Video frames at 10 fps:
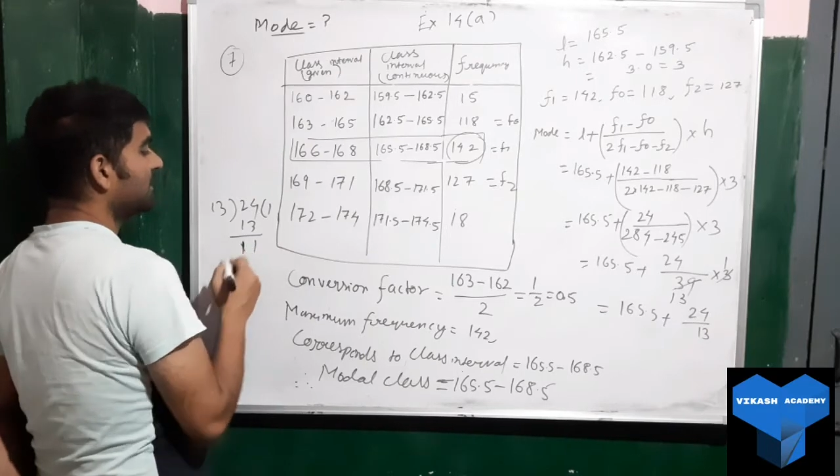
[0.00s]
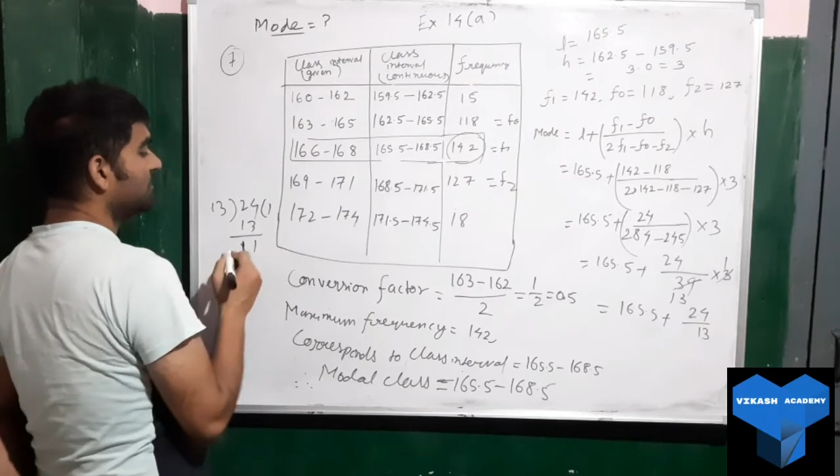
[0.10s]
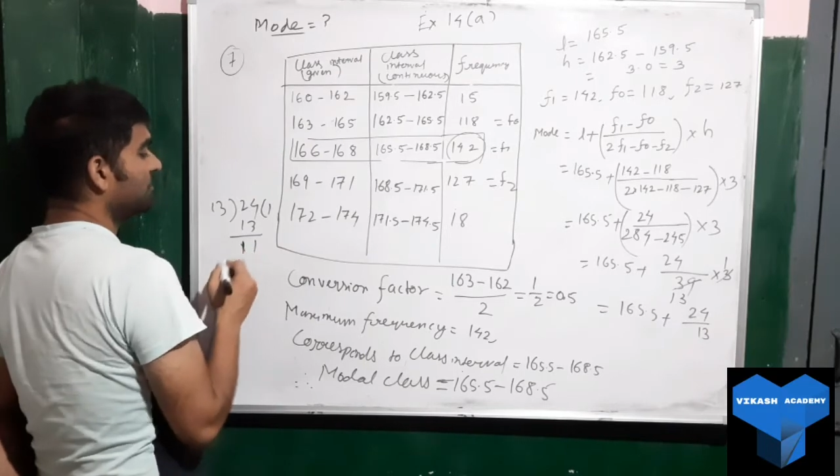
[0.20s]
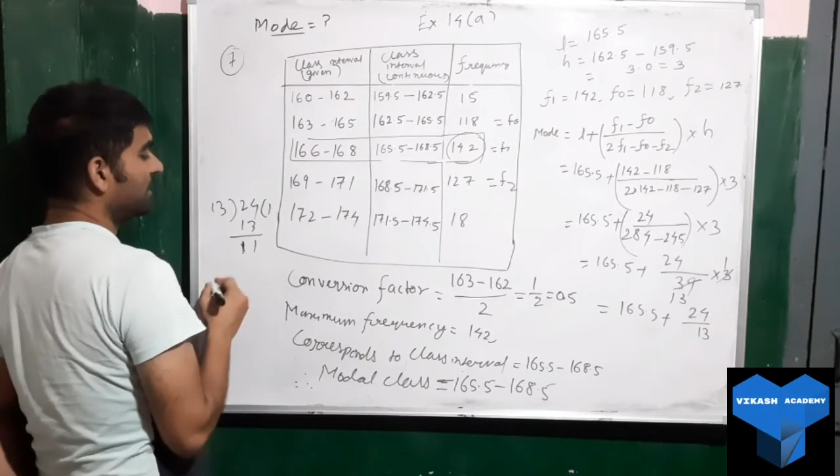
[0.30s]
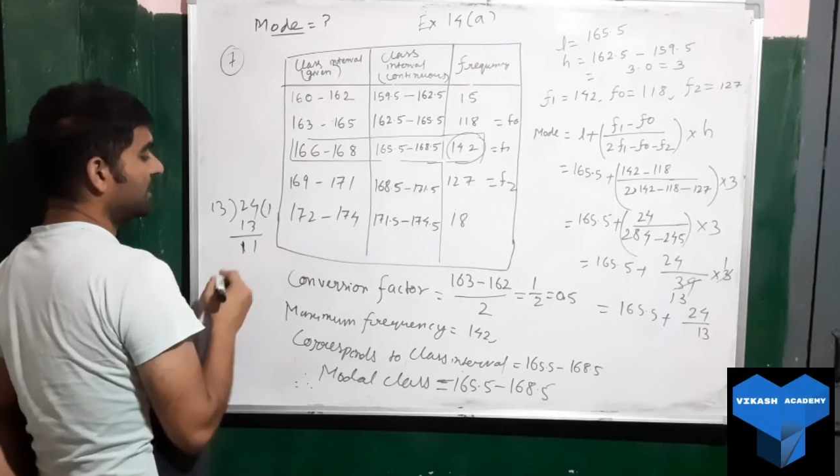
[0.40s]

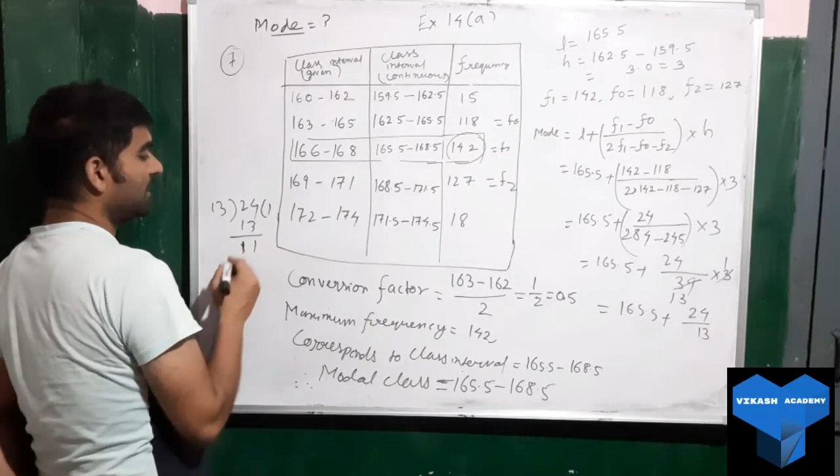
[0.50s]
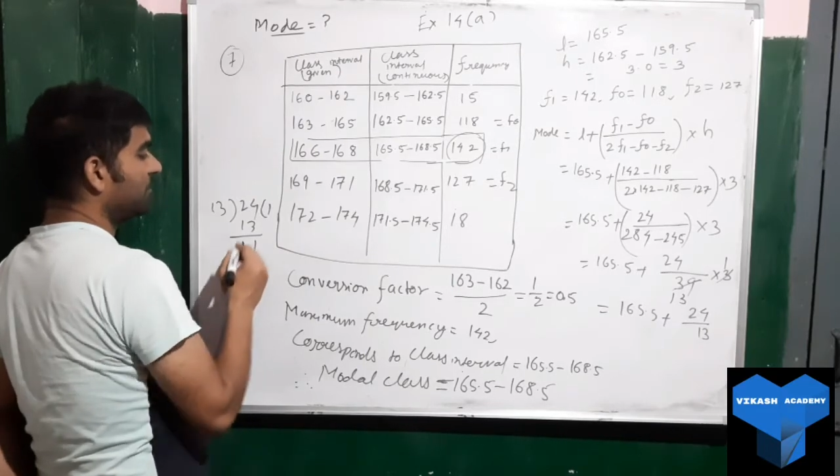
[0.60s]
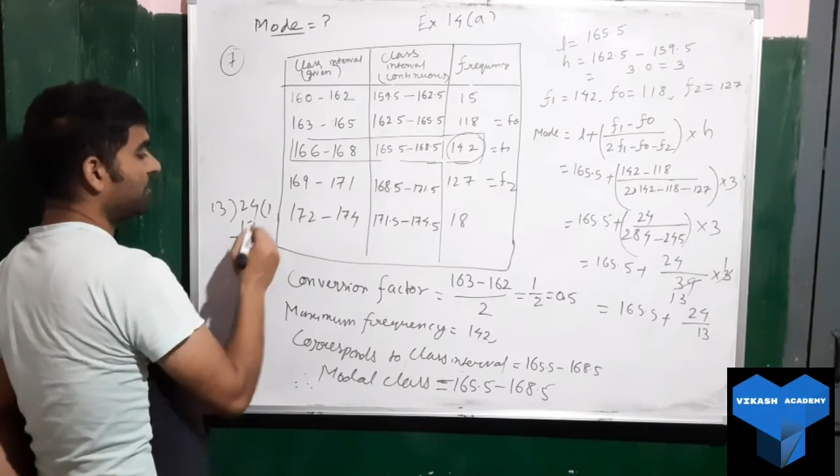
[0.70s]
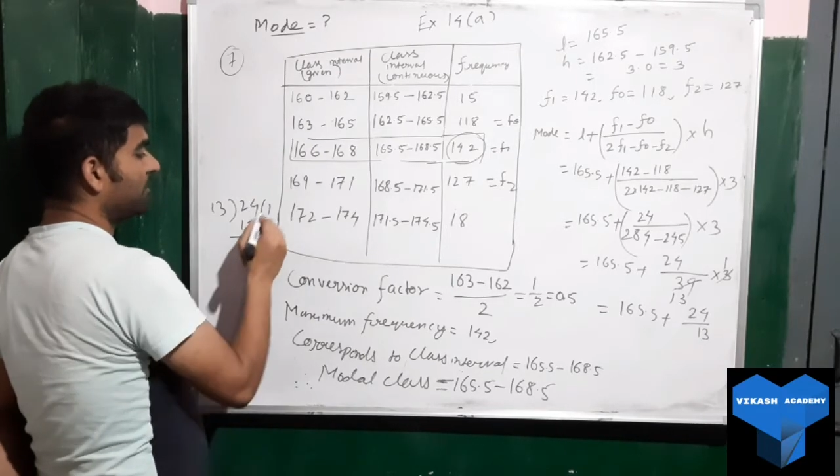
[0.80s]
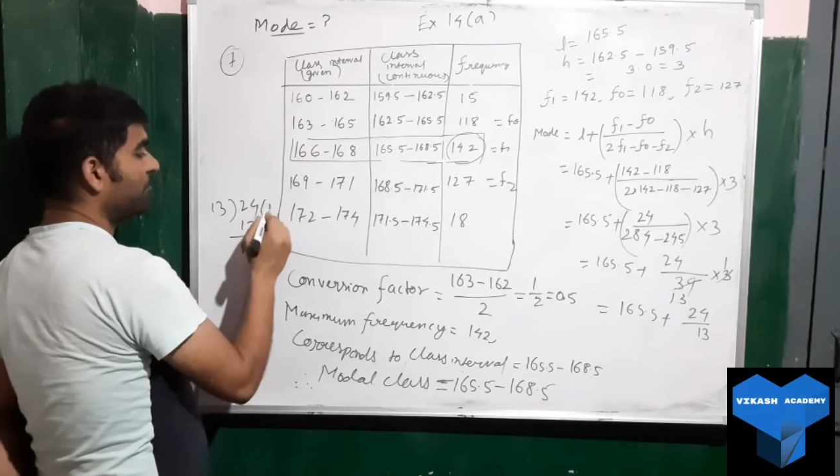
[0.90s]
So we are getting
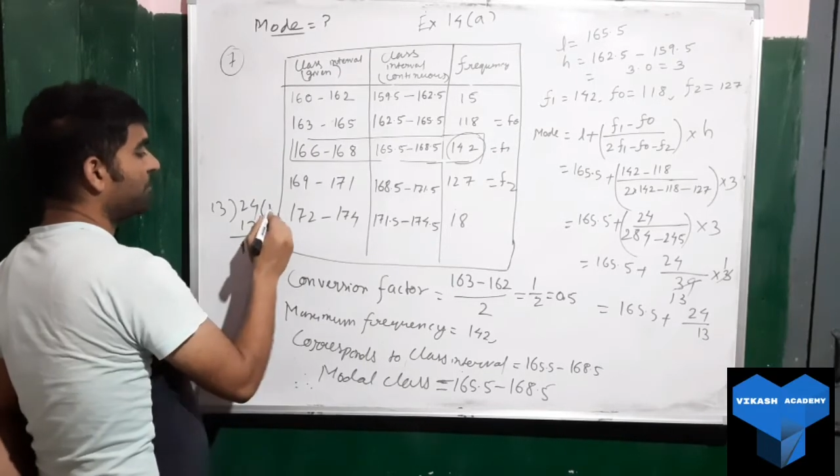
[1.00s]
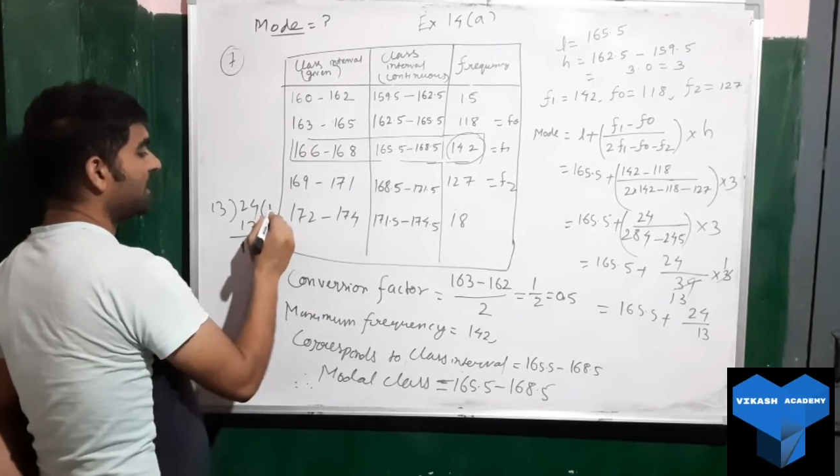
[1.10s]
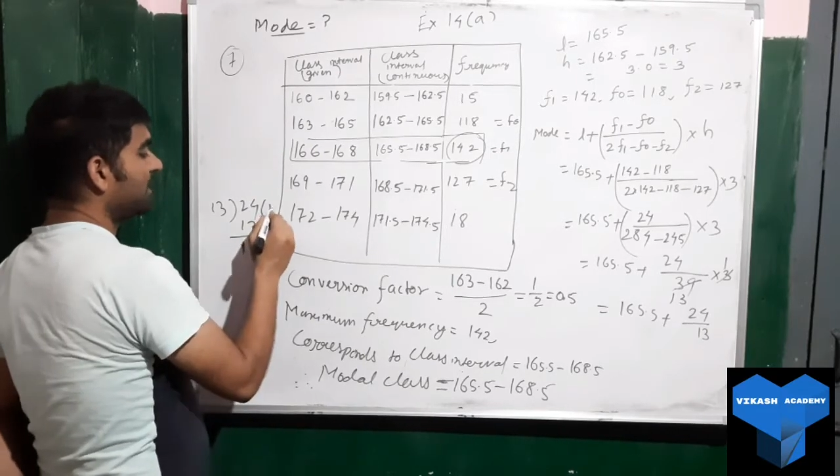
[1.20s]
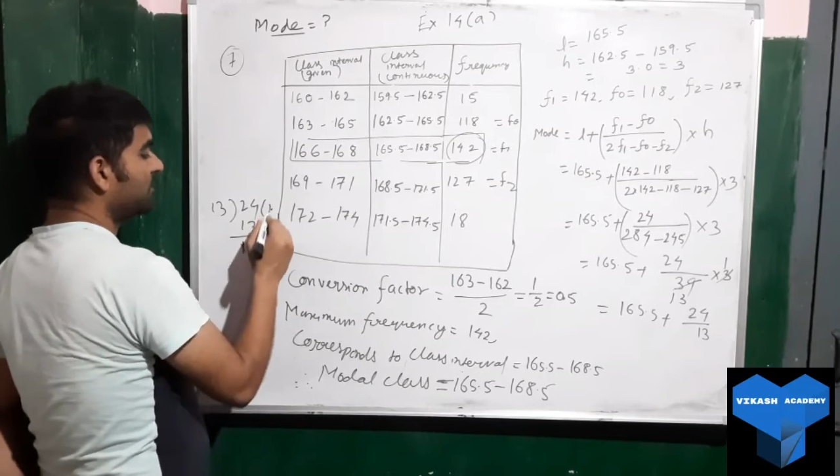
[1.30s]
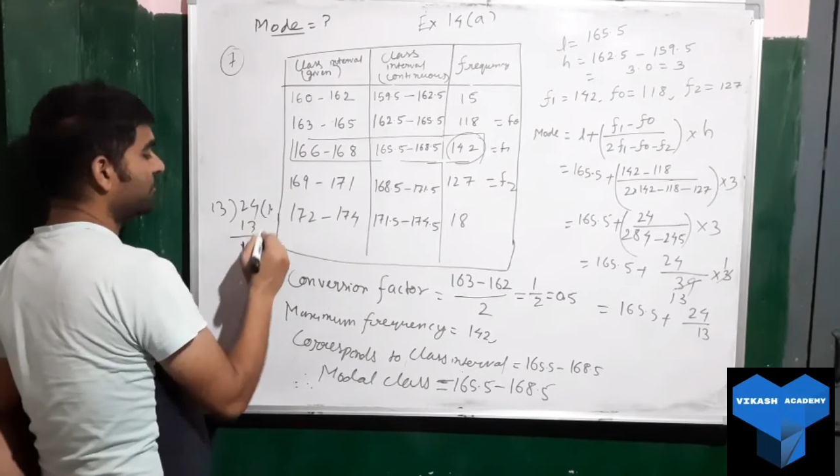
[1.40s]
1
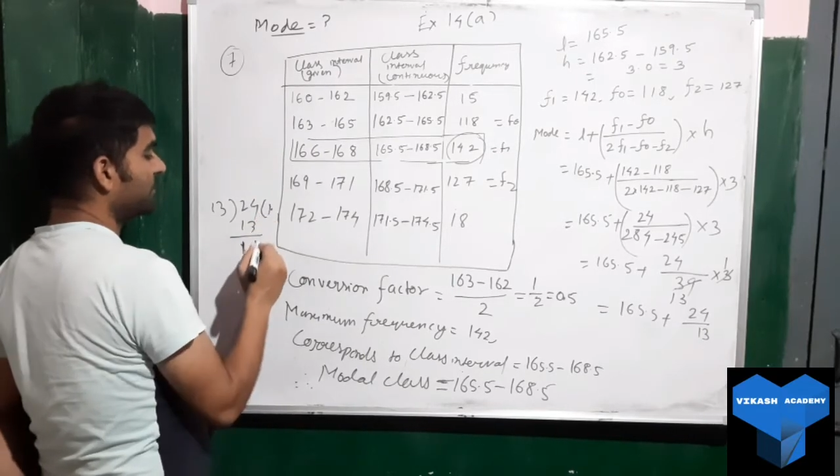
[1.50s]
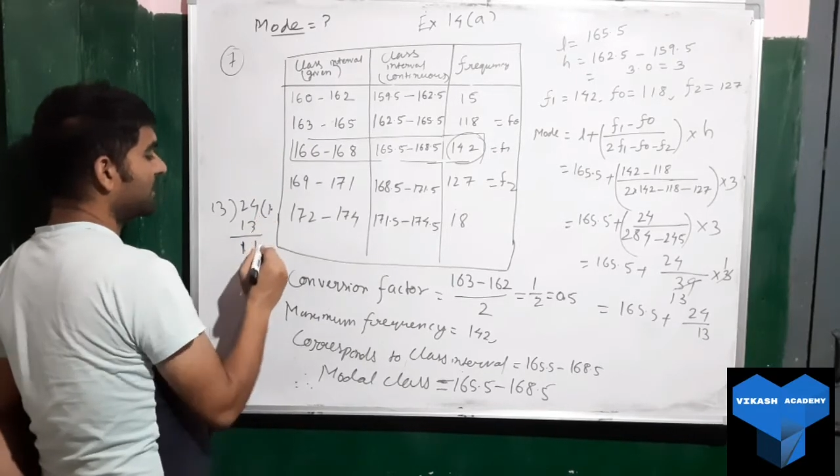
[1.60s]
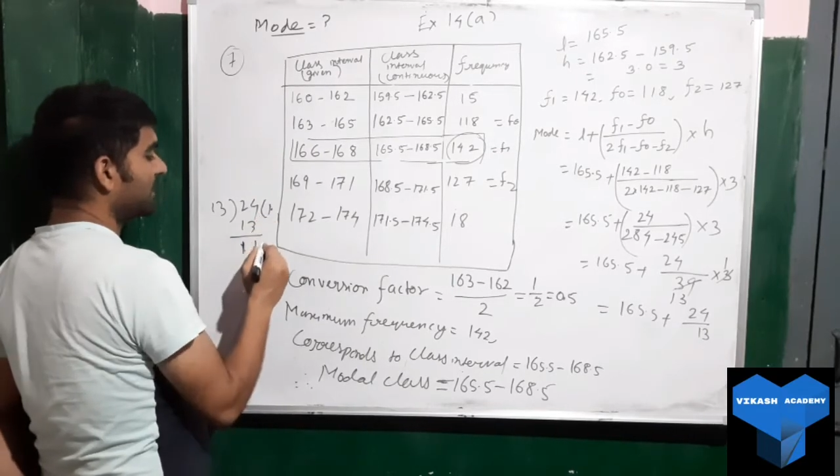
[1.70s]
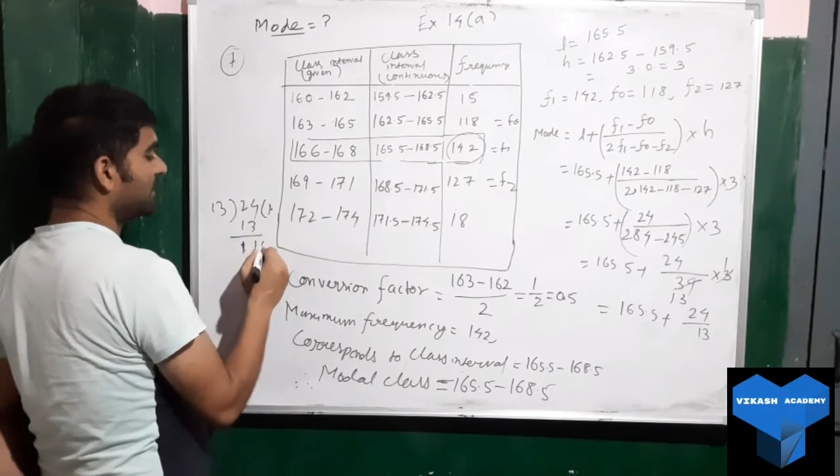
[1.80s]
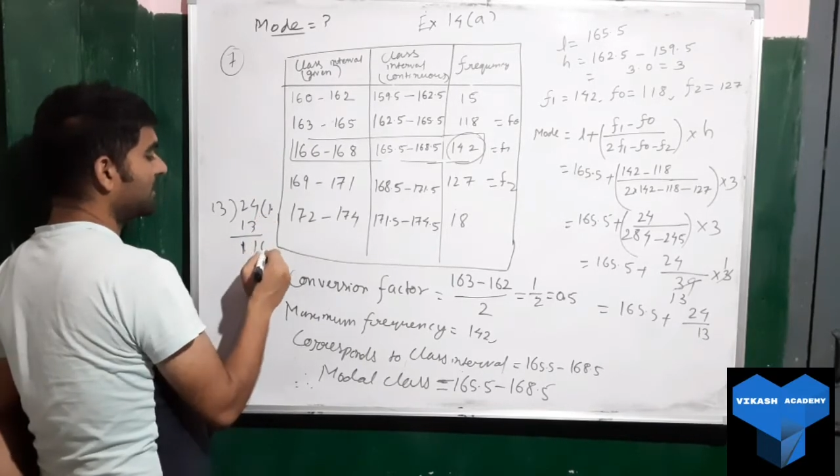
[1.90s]
point, so you will
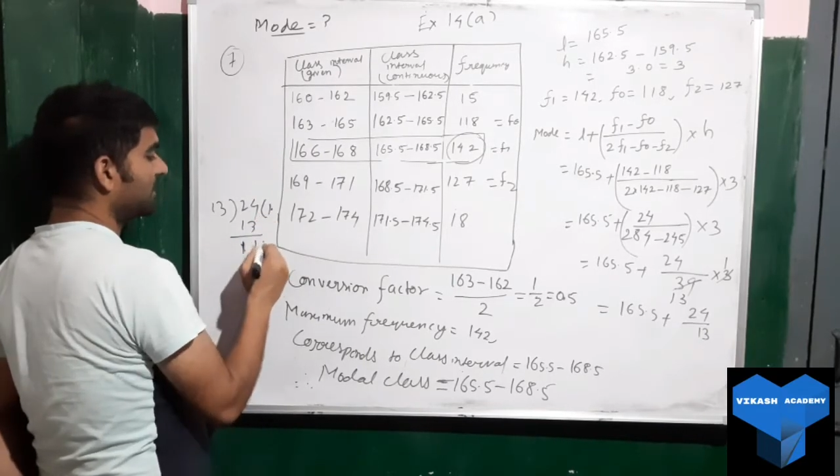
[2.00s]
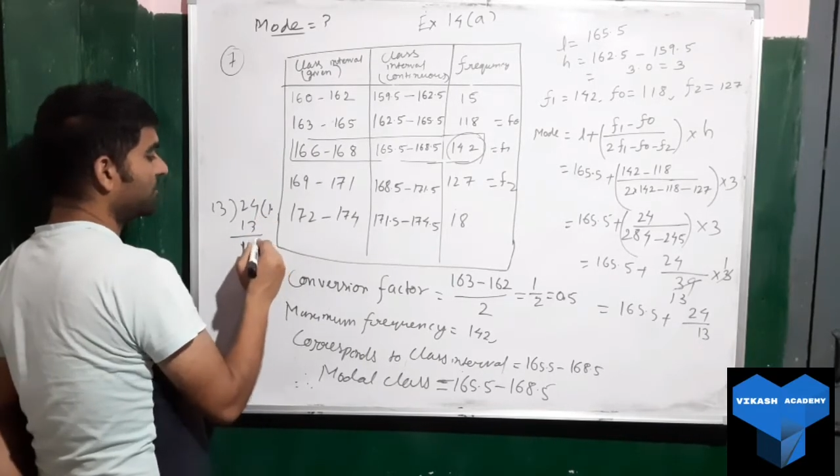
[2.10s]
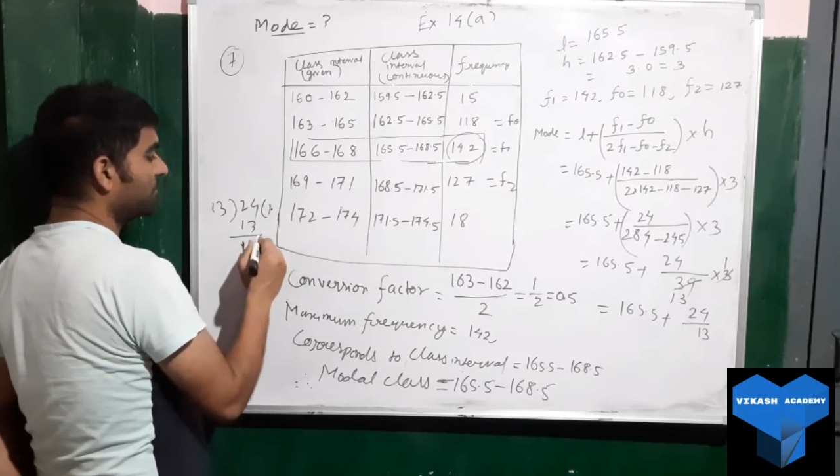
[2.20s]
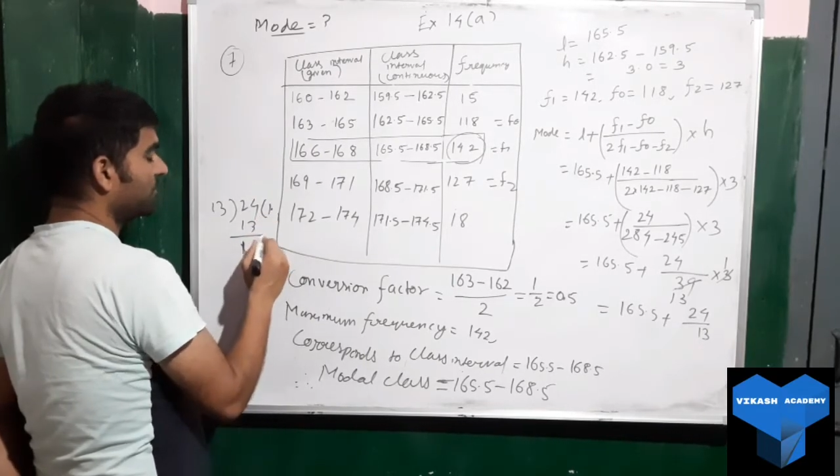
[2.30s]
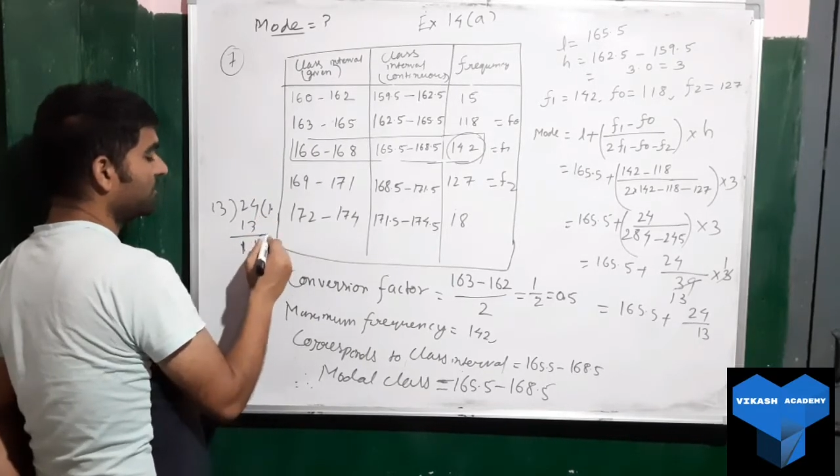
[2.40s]
get 0.